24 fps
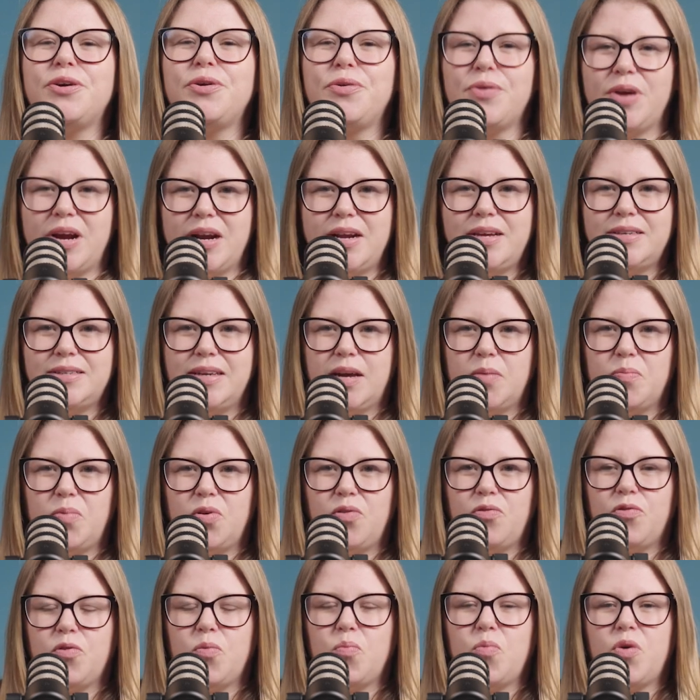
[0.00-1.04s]
a great
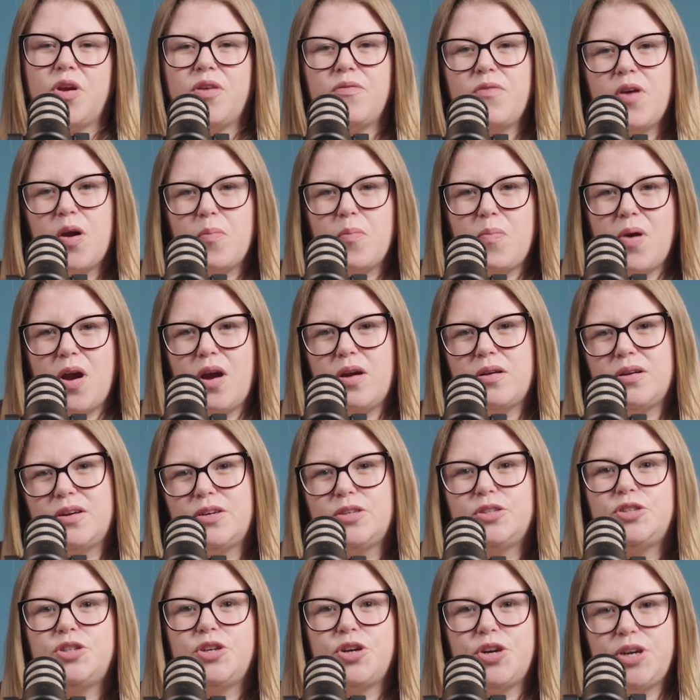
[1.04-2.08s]
example from one of our
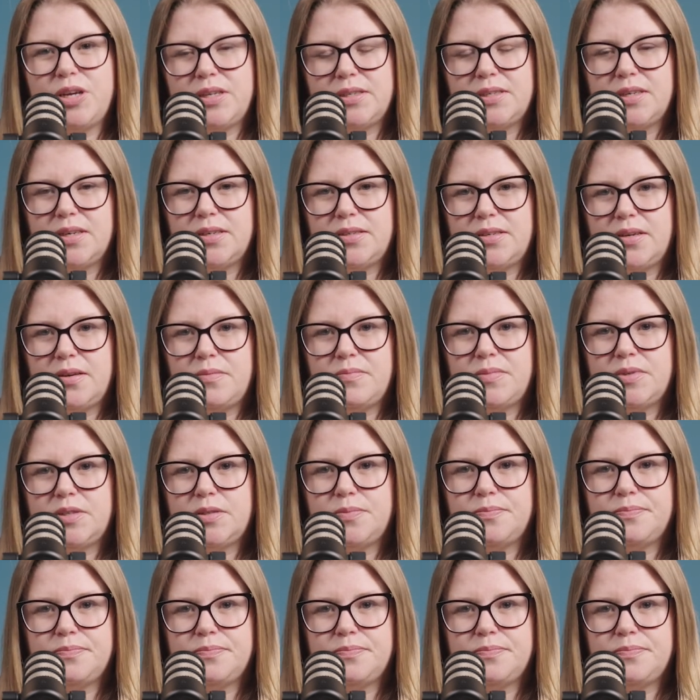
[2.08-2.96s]
partners, Durkin Systems.